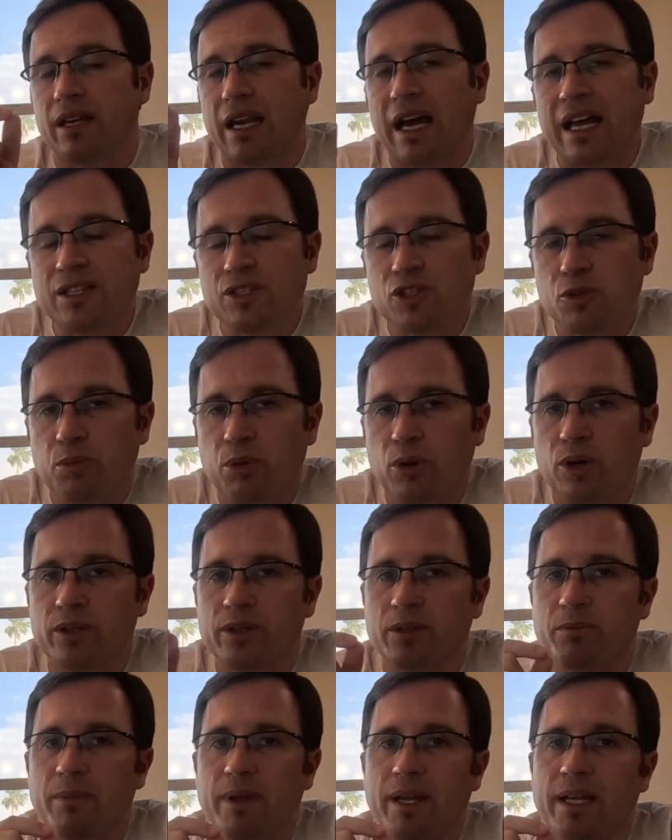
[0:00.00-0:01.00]
an
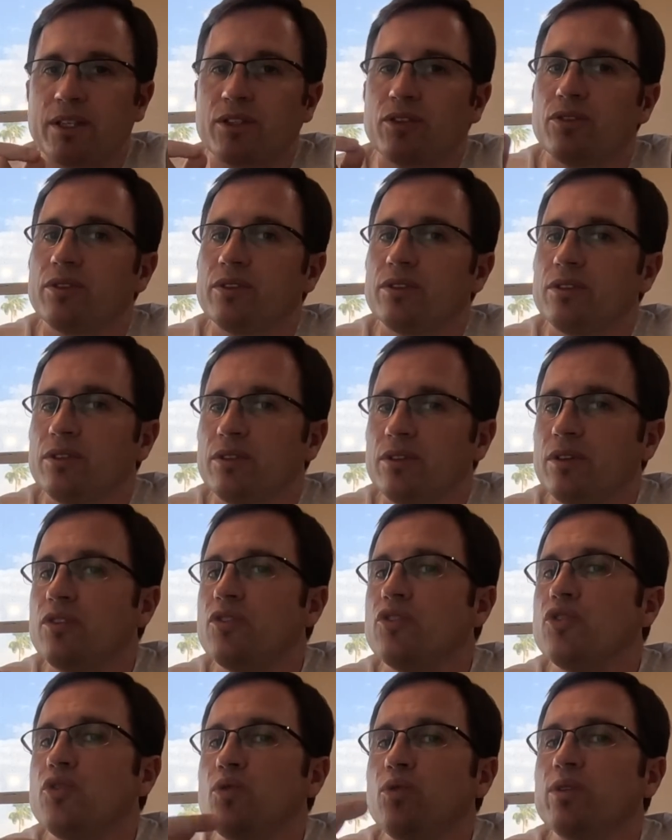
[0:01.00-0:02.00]
unsupported Mac to the
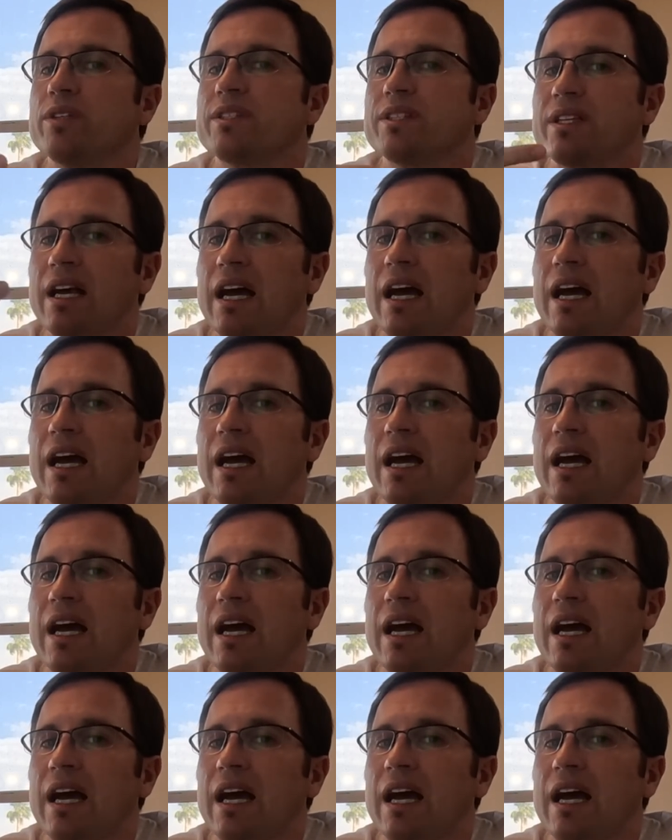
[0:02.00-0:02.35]
newest